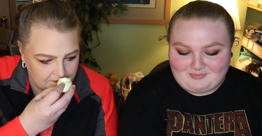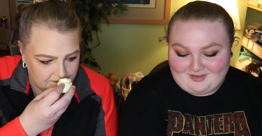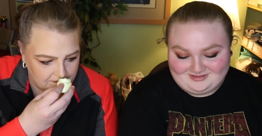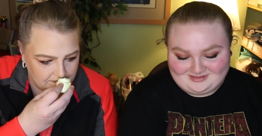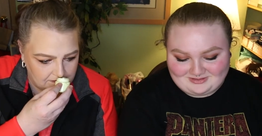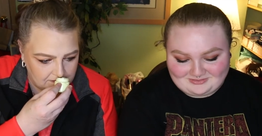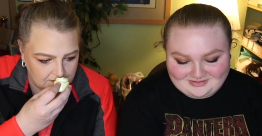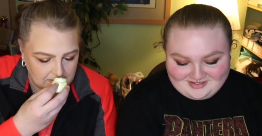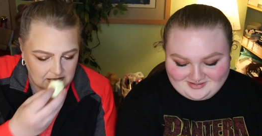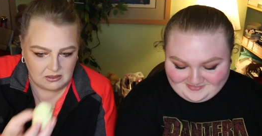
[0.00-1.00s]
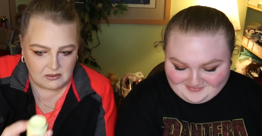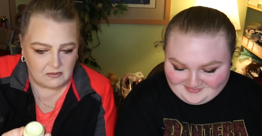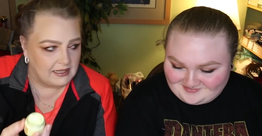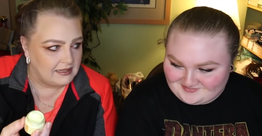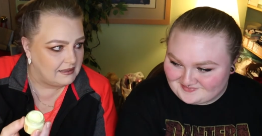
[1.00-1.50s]
Speaker 1: because I don't like it. You don't
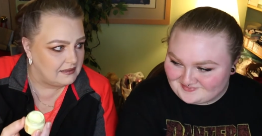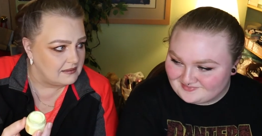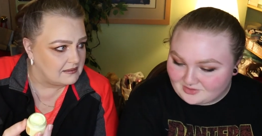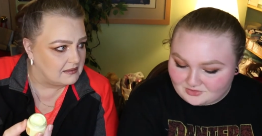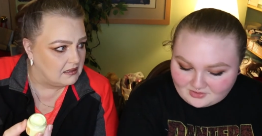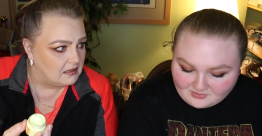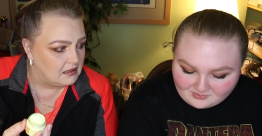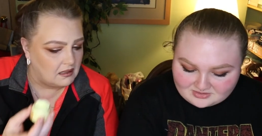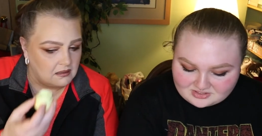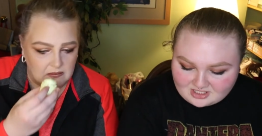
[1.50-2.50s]
like this? No, the oh.